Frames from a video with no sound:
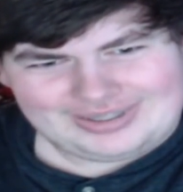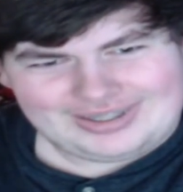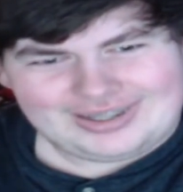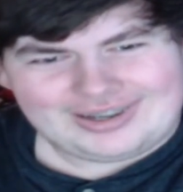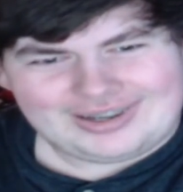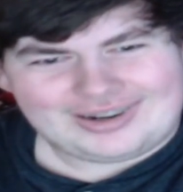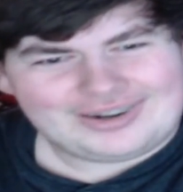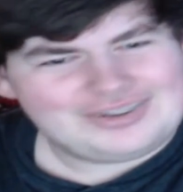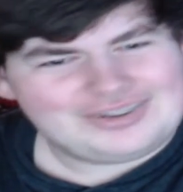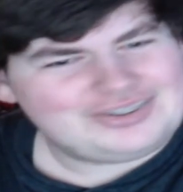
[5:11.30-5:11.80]

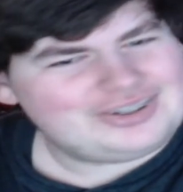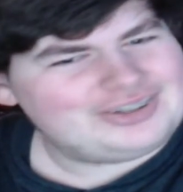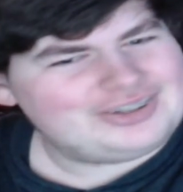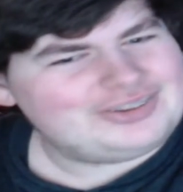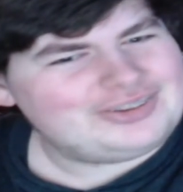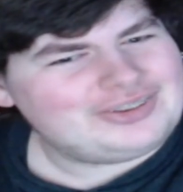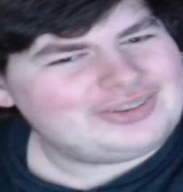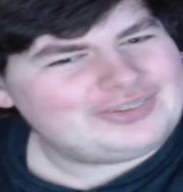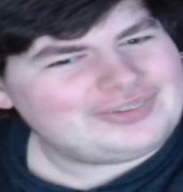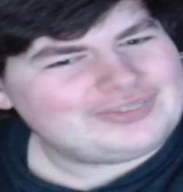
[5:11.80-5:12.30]
Honestly,
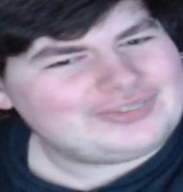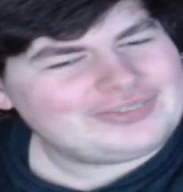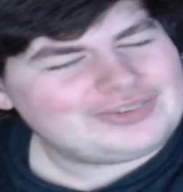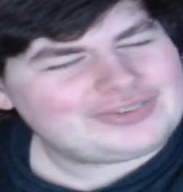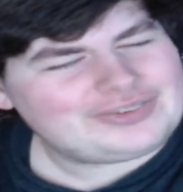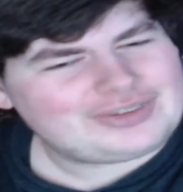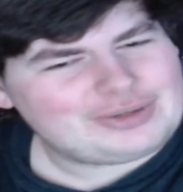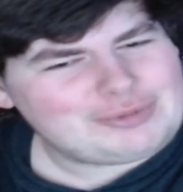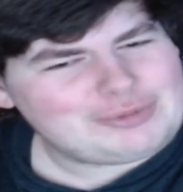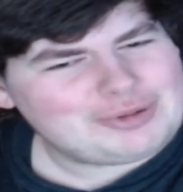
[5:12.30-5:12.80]
I'm just
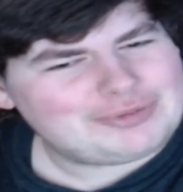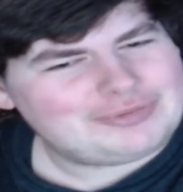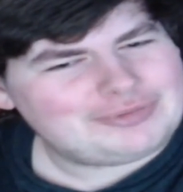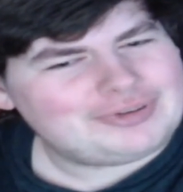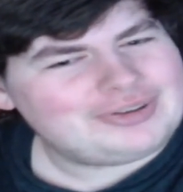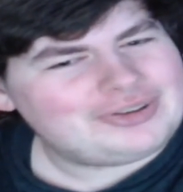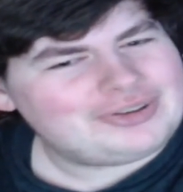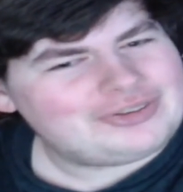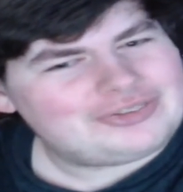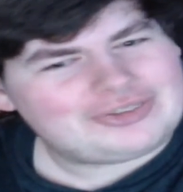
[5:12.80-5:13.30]
gonna make fun
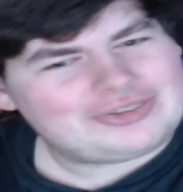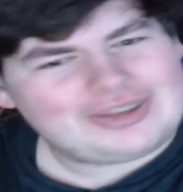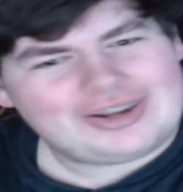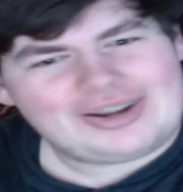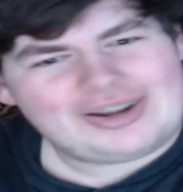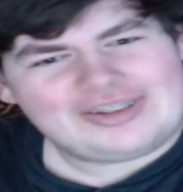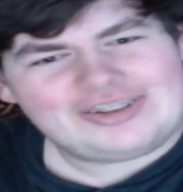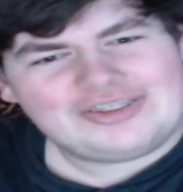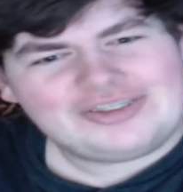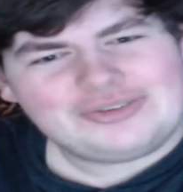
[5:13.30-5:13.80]
of the scan
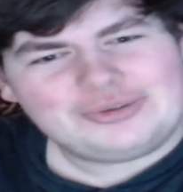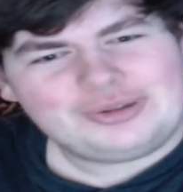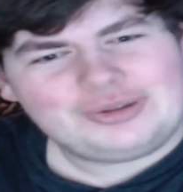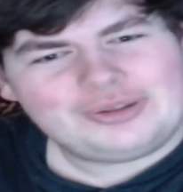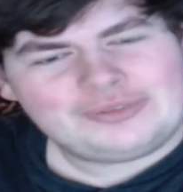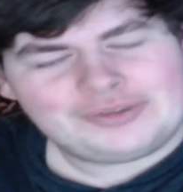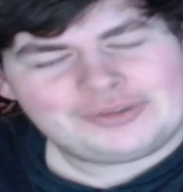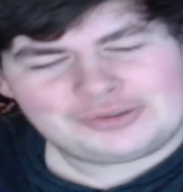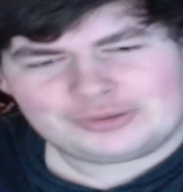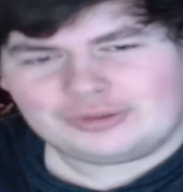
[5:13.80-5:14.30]
and then do the
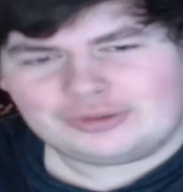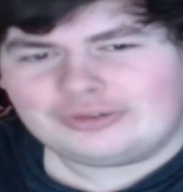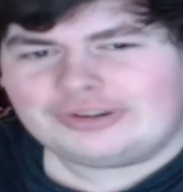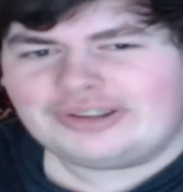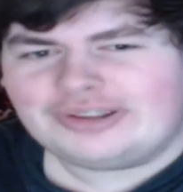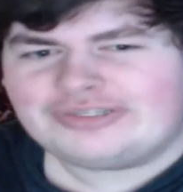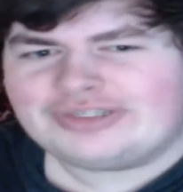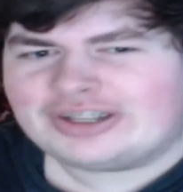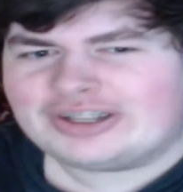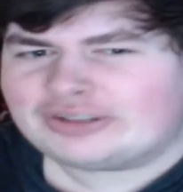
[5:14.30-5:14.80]
official
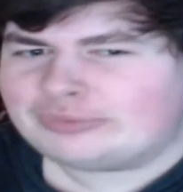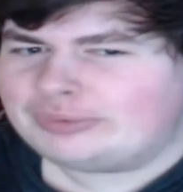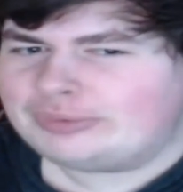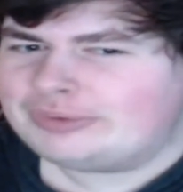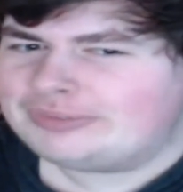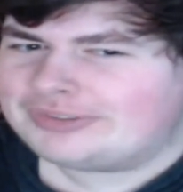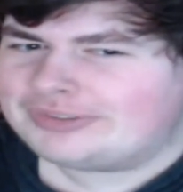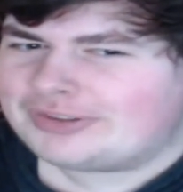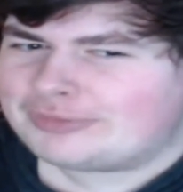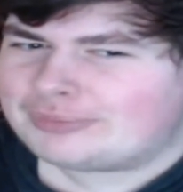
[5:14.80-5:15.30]
release next week
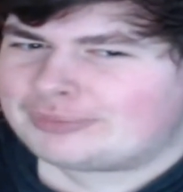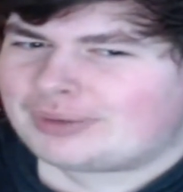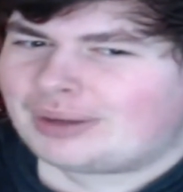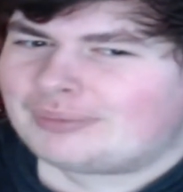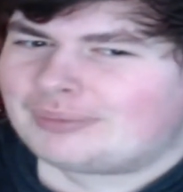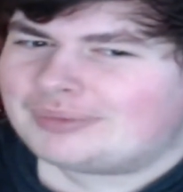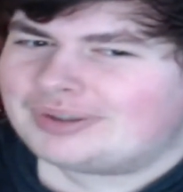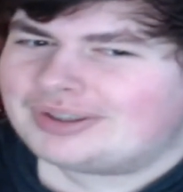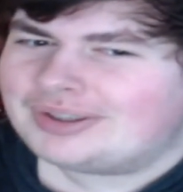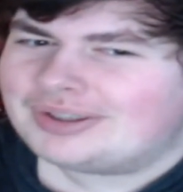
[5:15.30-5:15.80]
for this,
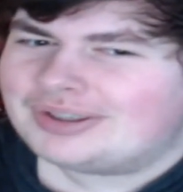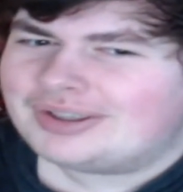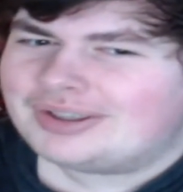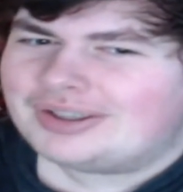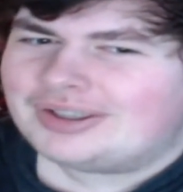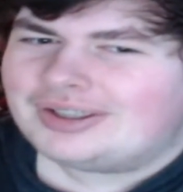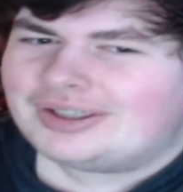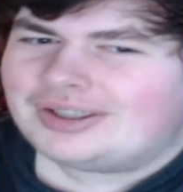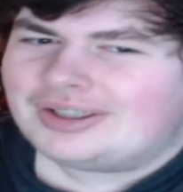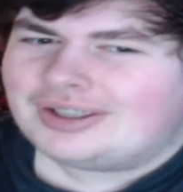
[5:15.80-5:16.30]
probably.
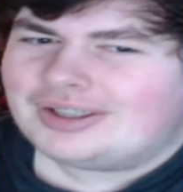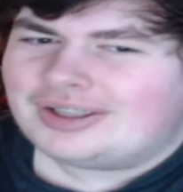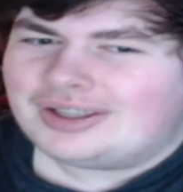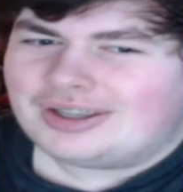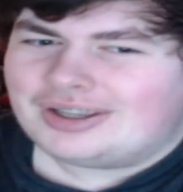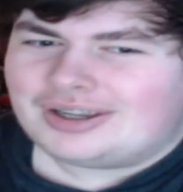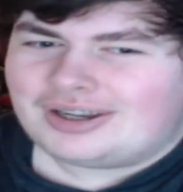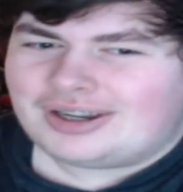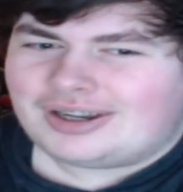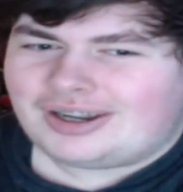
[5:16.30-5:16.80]

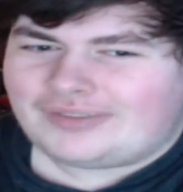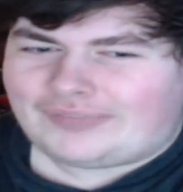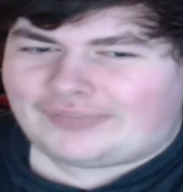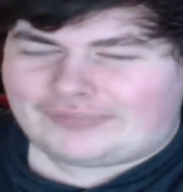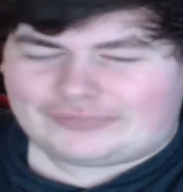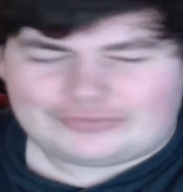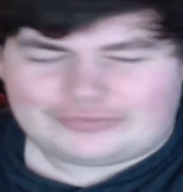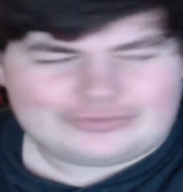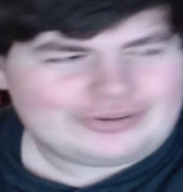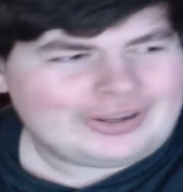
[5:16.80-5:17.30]

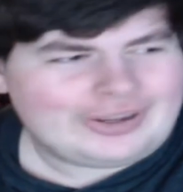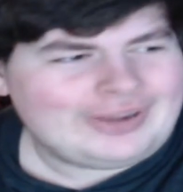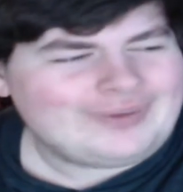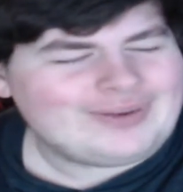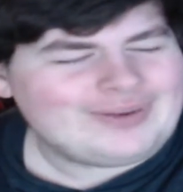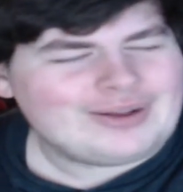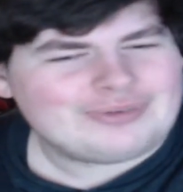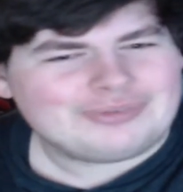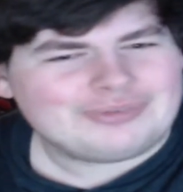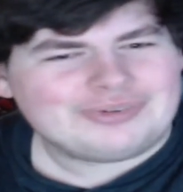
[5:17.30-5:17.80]
Unless it's higher
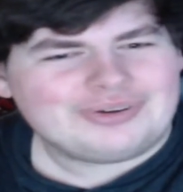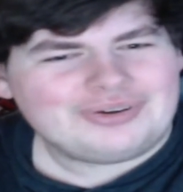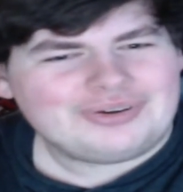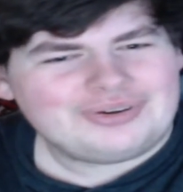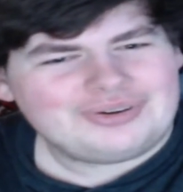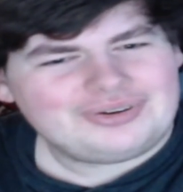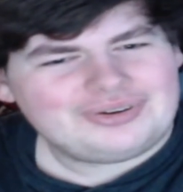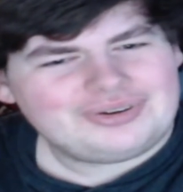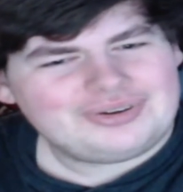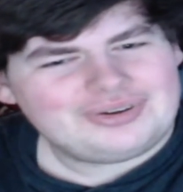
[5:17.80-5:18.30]
effort.
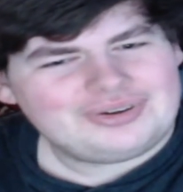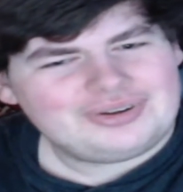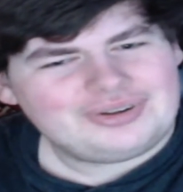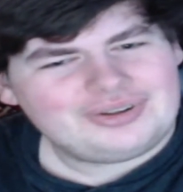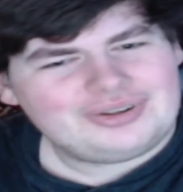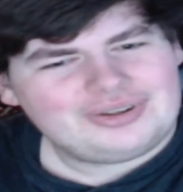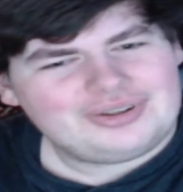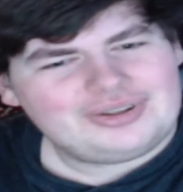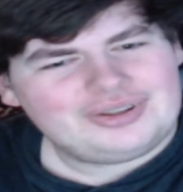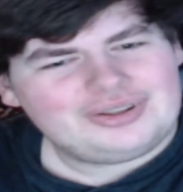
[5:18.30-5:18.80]

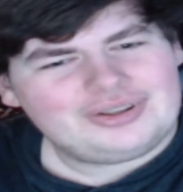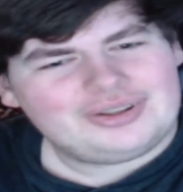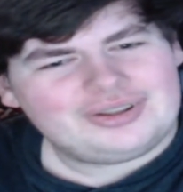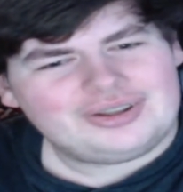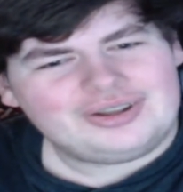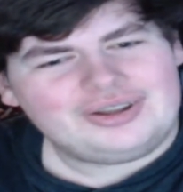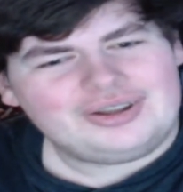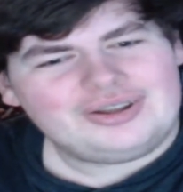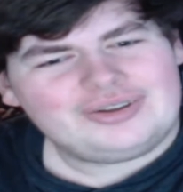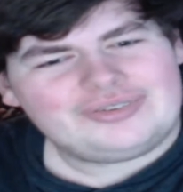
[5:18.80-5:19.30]

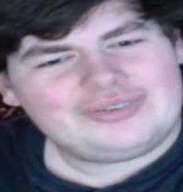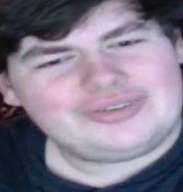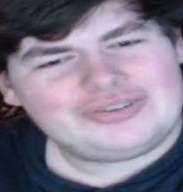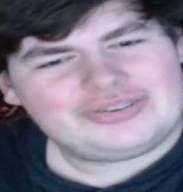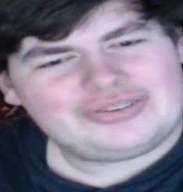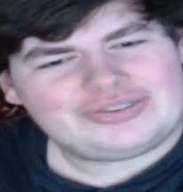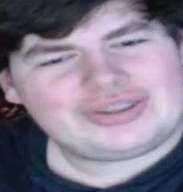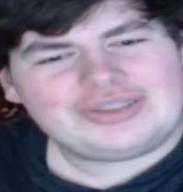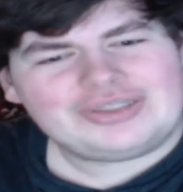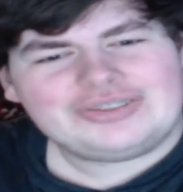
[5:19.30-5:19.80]
Huh? What's
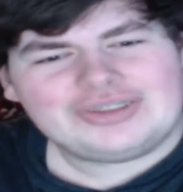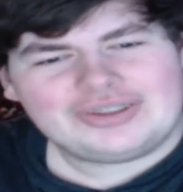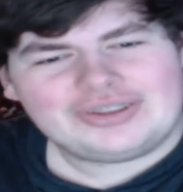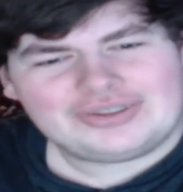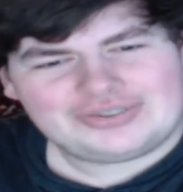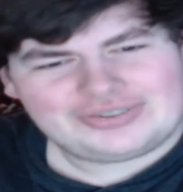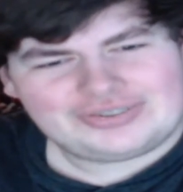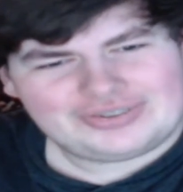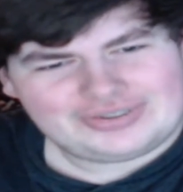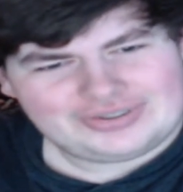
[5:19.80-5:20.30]
send
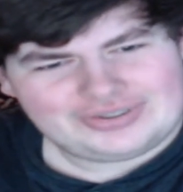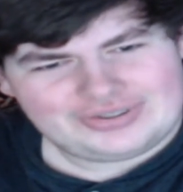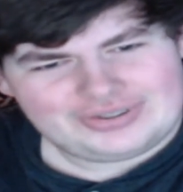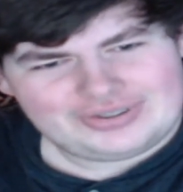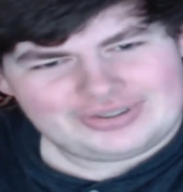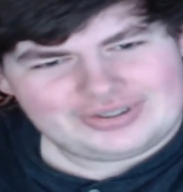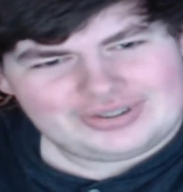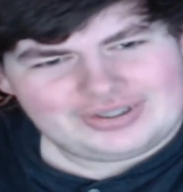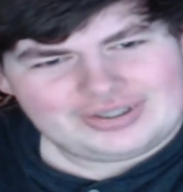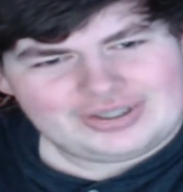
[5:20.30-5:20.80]
this?
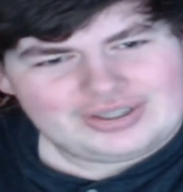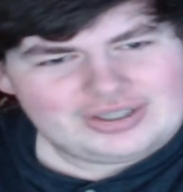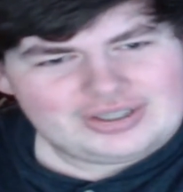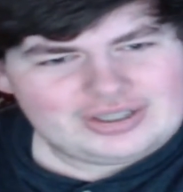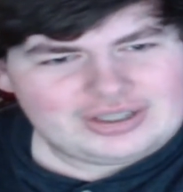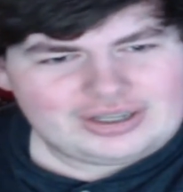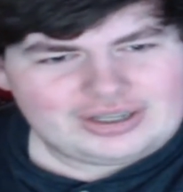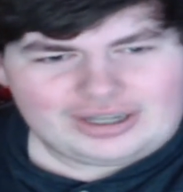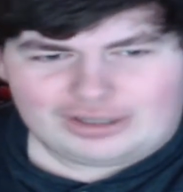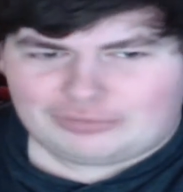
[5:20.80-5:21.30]

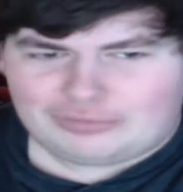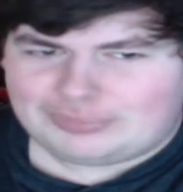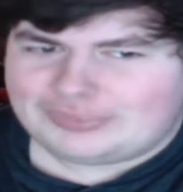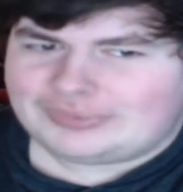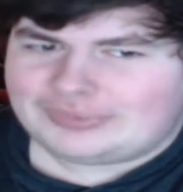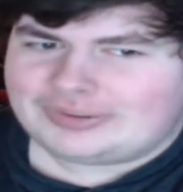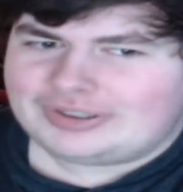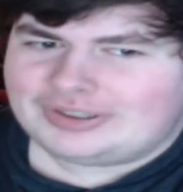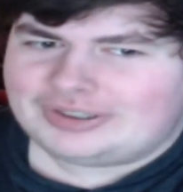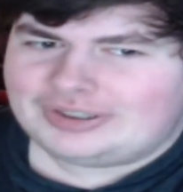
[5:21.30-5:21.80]
Hospital,
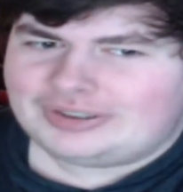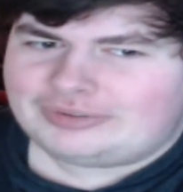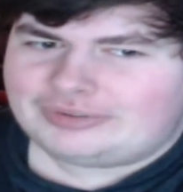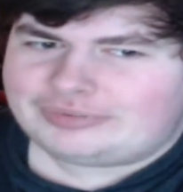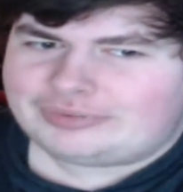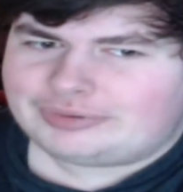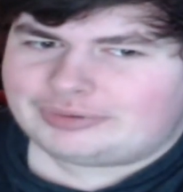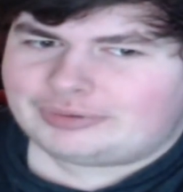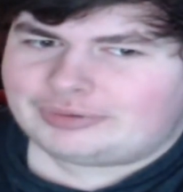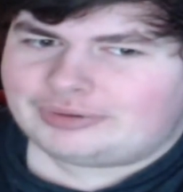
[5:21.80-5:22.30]
I can't
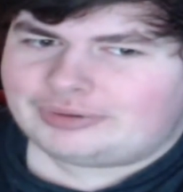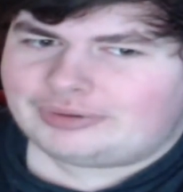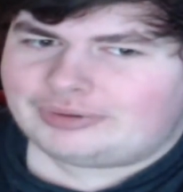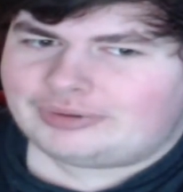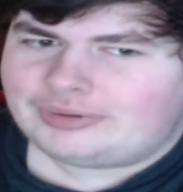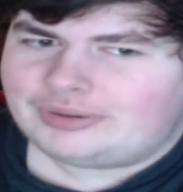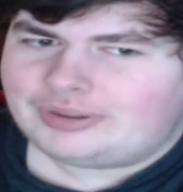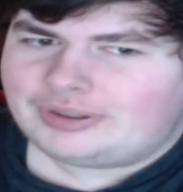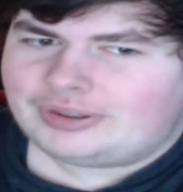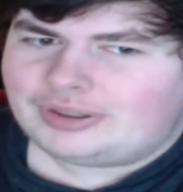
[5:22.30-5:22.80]
figure out
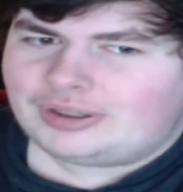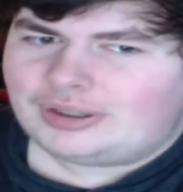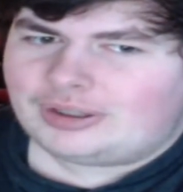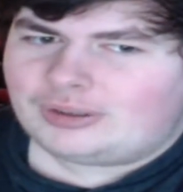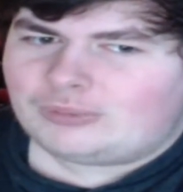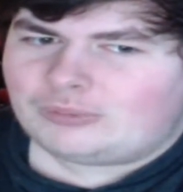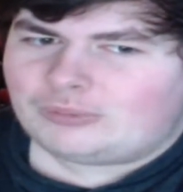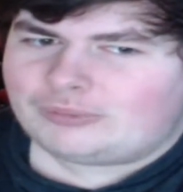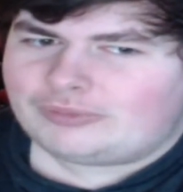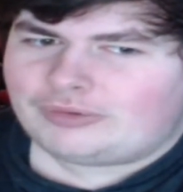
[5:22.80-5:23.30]

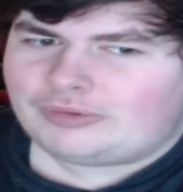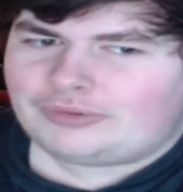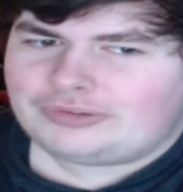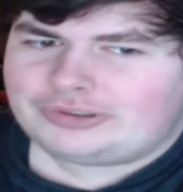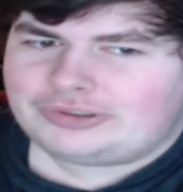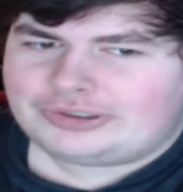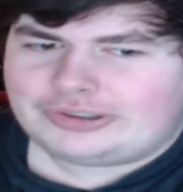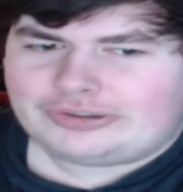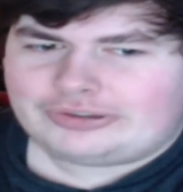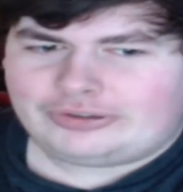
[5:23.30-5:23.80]
with
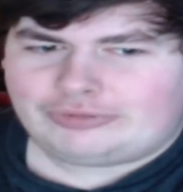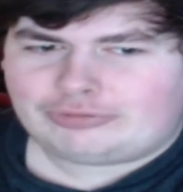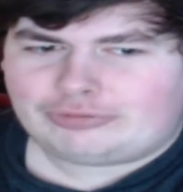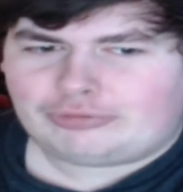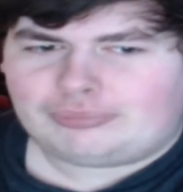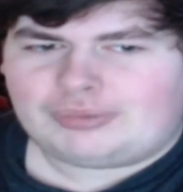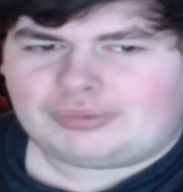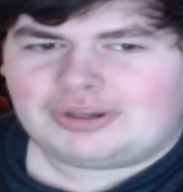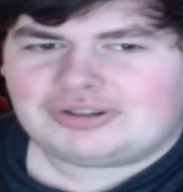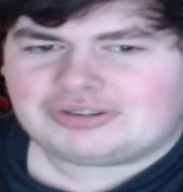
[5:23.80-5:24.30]
only this
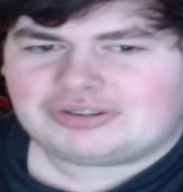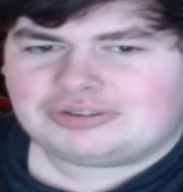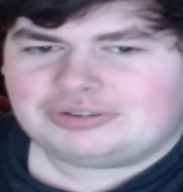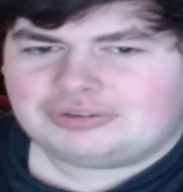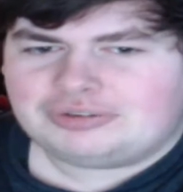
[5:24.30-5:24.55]
information.